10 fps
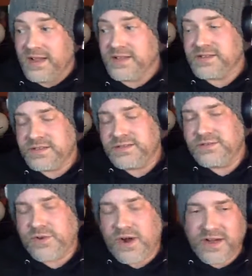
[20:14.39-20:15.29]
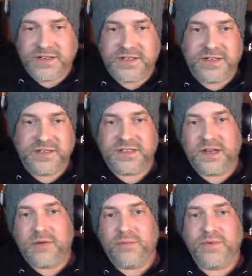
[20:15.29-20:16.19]
it's trying to
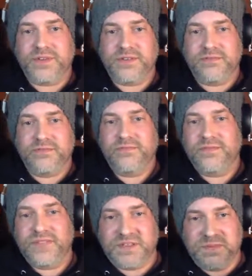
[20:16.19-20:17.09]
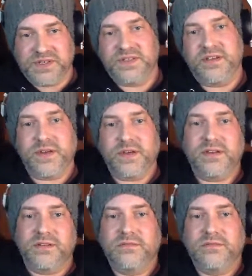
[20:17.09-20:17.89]
come up with some specific,